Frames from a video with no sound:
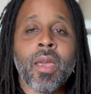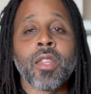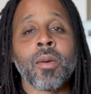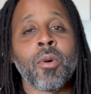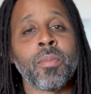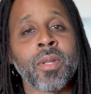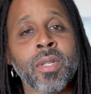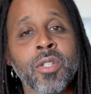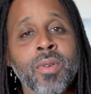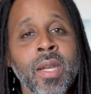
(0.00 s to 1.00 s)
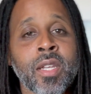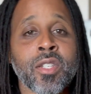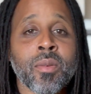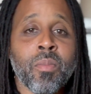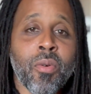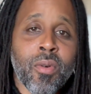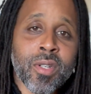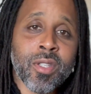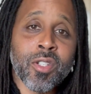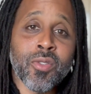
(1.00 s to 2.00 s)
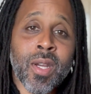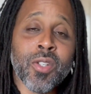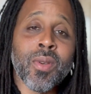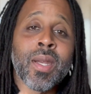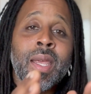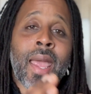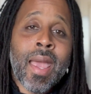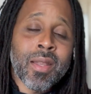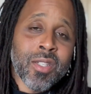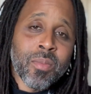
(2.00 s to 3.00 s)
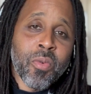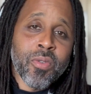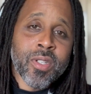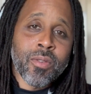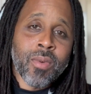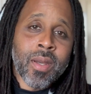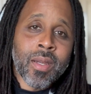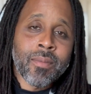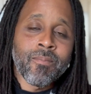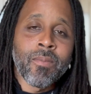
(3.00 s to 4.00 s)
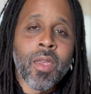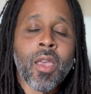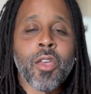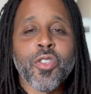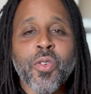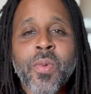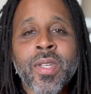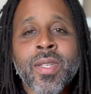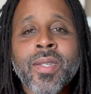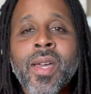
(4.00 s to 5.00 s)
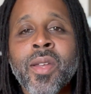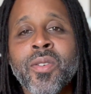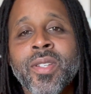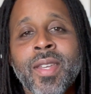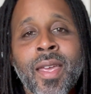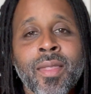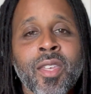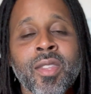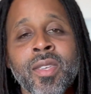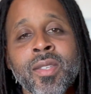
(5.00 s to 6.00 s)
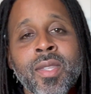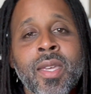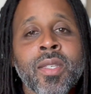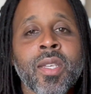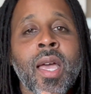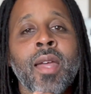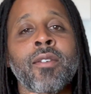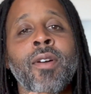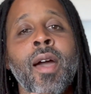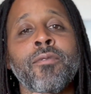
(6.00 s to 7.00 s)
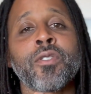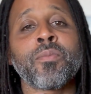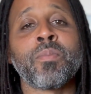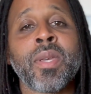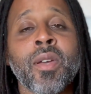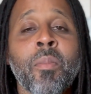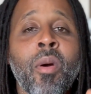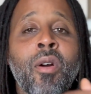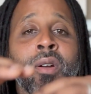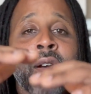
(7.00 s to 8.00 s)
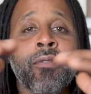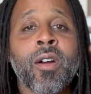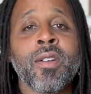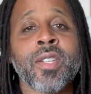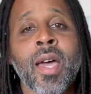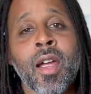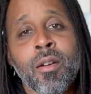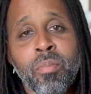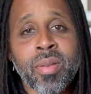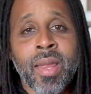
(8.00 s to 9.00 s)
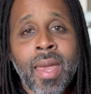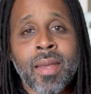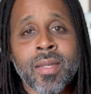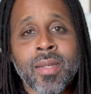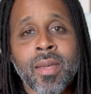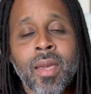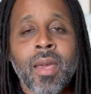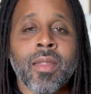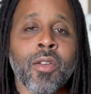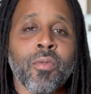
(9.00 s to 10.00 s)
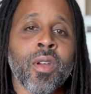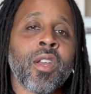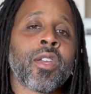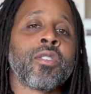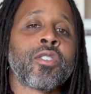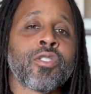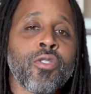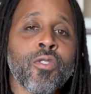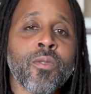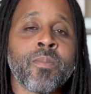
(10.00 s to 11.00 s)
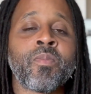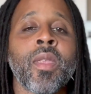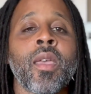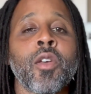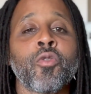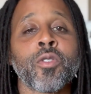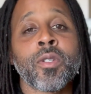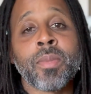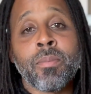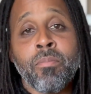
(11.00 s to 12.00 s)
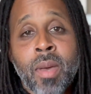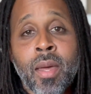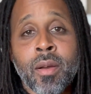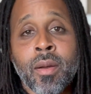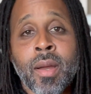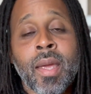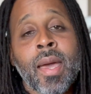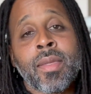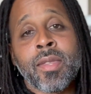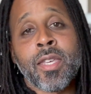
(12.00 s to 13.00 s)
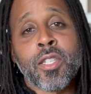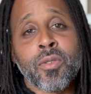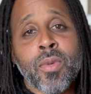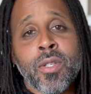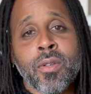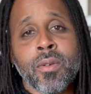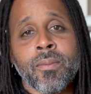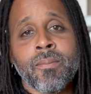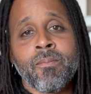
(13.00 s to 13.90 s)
The mobility training supports the strength training and supports the running. So we need to understand that these things kind of have to be a part of our entire plate that we're going to consume in order to be better at the things that we do.